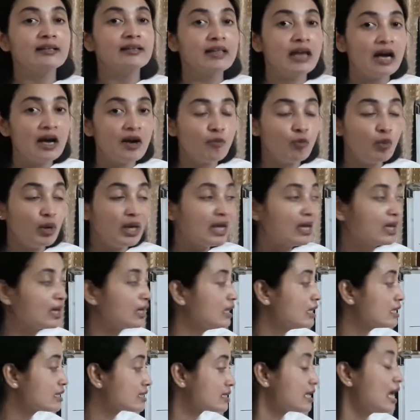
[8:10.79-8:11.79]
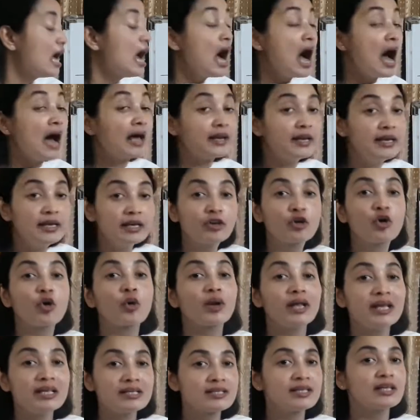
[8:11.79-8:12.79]
The vehicles are
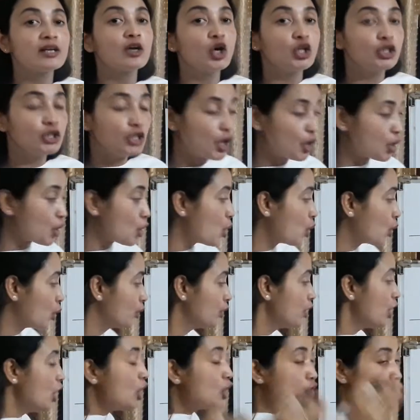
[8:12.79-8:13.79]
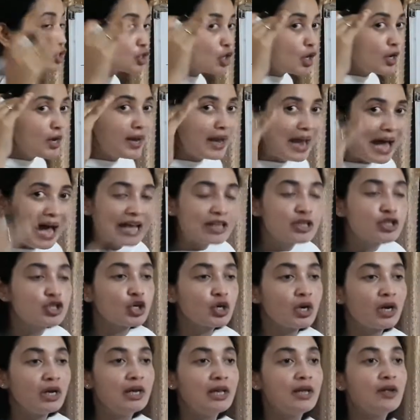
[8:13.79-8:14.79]
increasing on the road. So
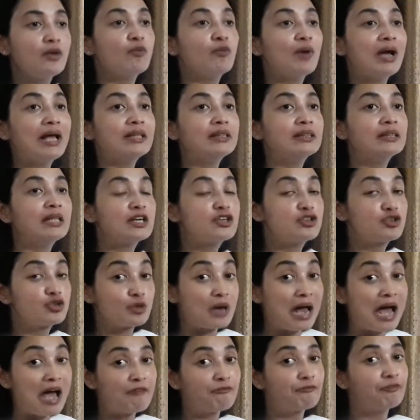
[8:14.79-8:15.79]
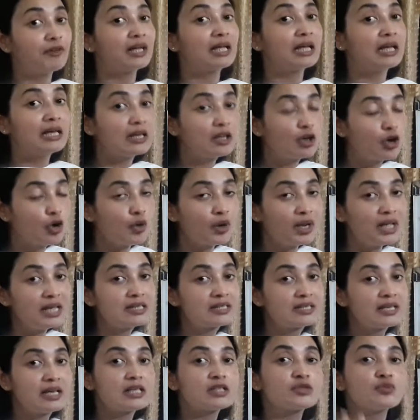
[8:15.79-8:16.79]
naturally when the traffic
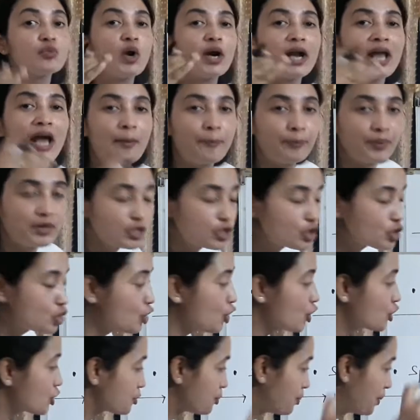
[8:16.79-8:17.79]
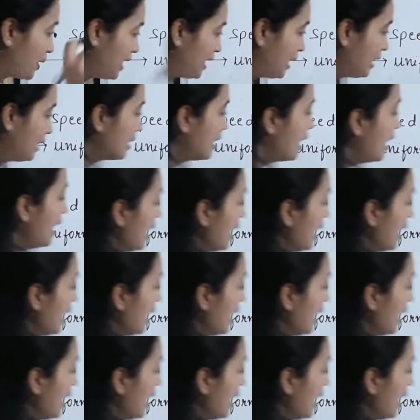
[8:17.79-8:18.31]
increases, what happens to your speed?